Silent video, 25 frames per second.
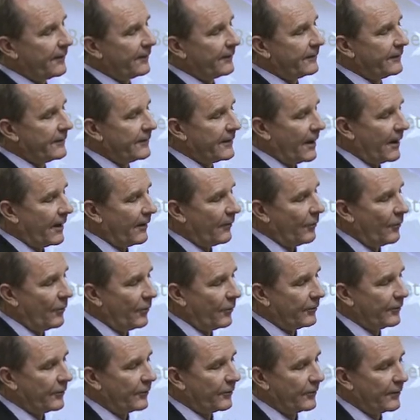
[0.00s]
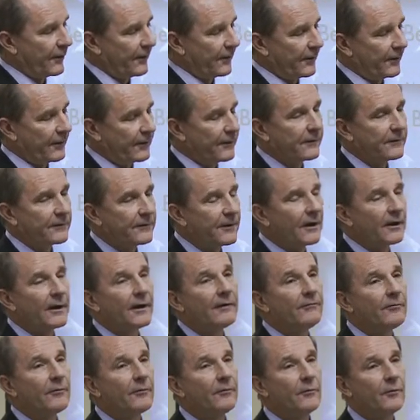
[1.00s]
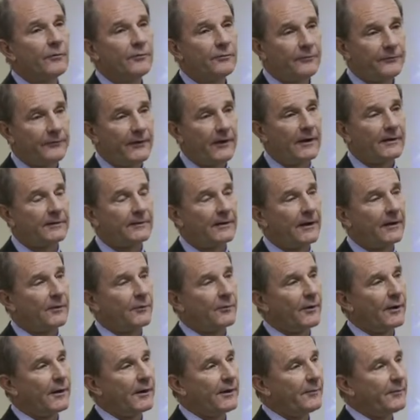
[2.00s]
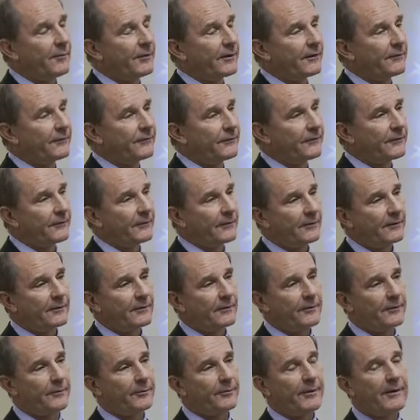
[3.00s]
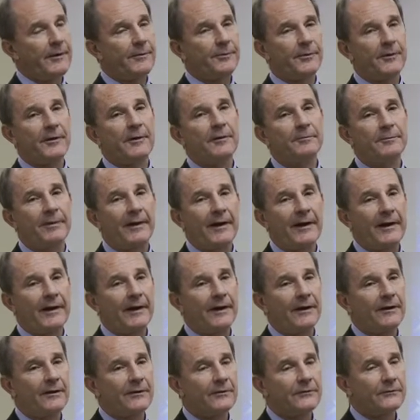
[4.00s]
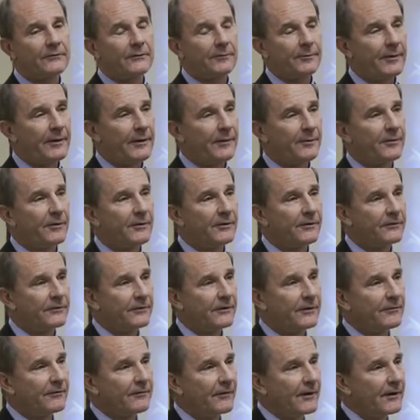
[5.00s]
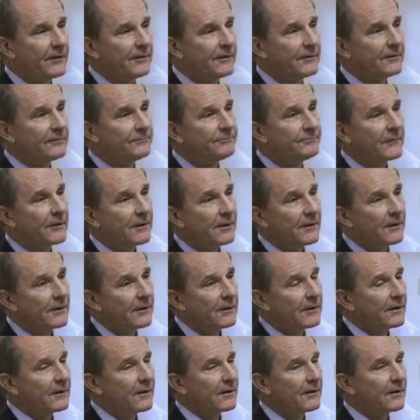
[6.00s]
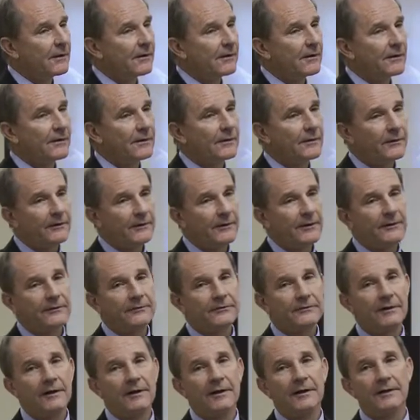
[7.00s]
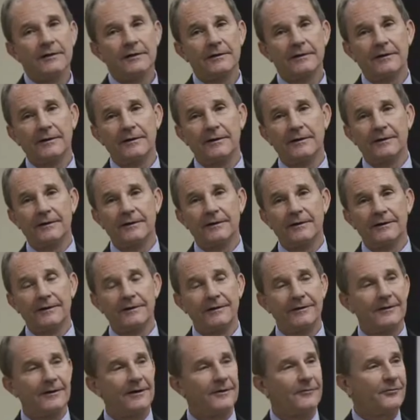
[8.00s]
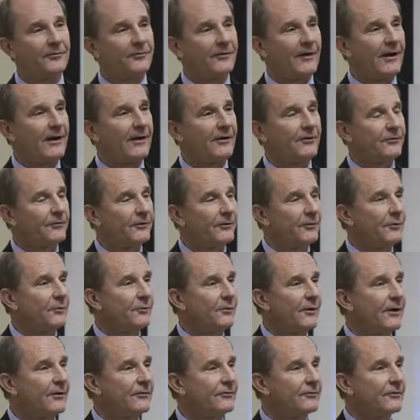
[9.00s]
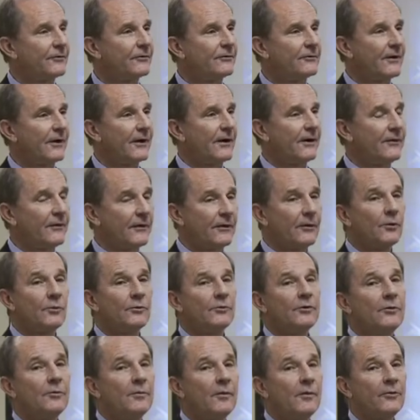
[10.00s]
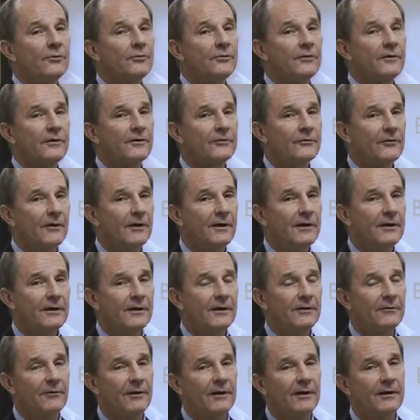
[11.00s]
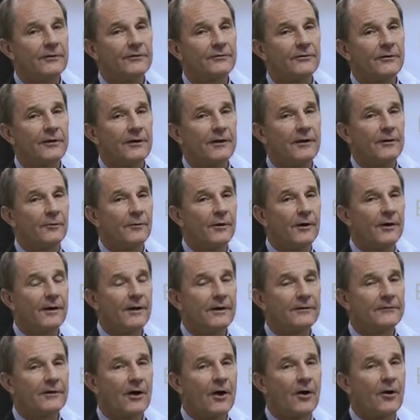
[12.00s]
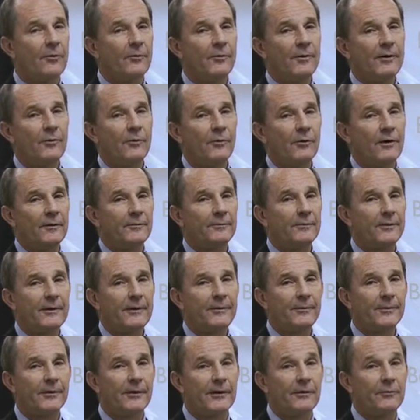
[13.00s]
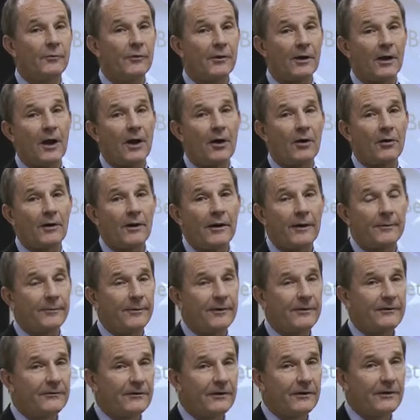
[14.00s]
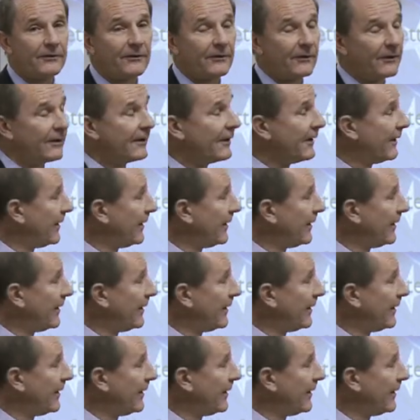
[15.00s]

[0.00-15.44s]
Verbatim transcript: not wanting to, uh, none of them felt that way, but if the people in Powell's, the people in Sylvania, uh, there's not, uh, there are no fast food restaurants there. They're going to do most of their trading in Rainsville anyway. Let's all be one people and we'll all help each other.